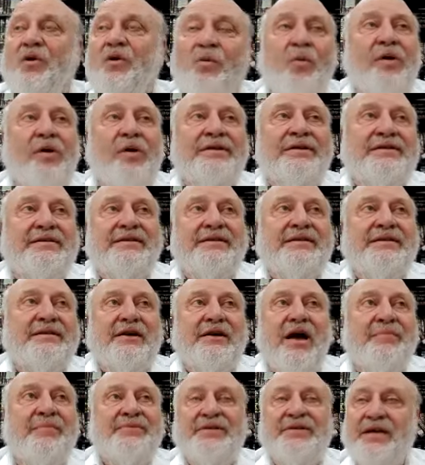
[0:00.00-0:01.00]
once it
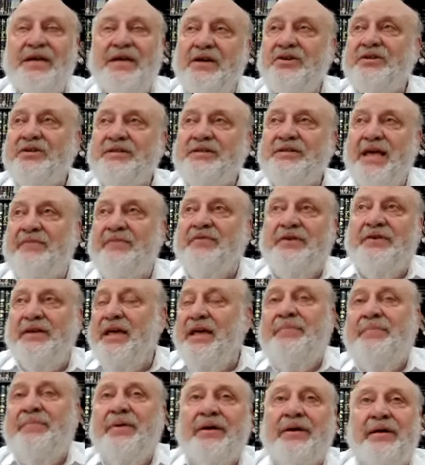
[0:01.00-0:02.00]
comes year seven,
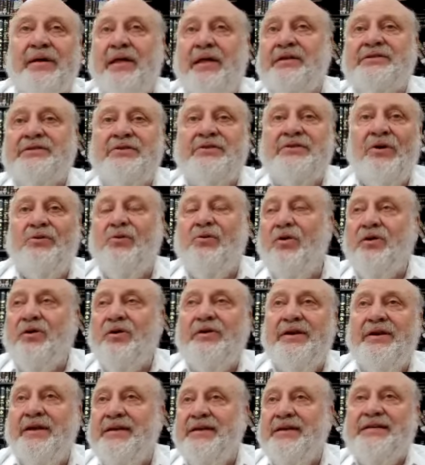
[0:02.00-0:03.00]
Ibik, it's no longer
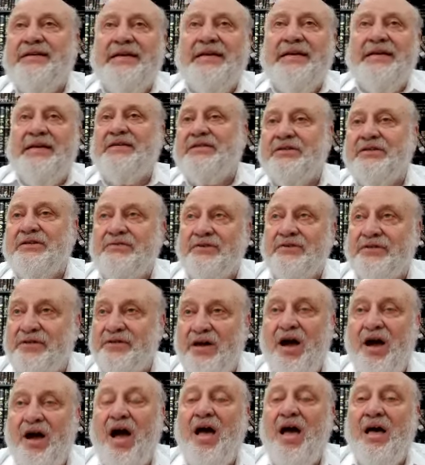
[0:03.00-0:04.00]
his, the Easter is
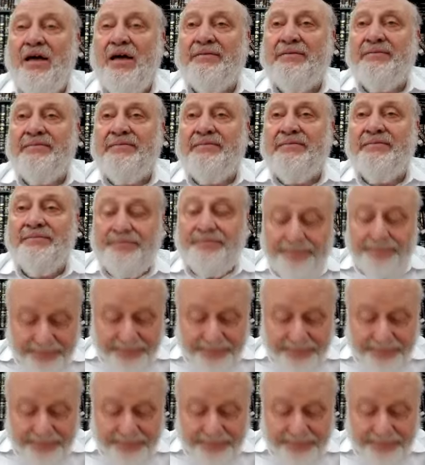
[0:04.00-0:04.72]
gone.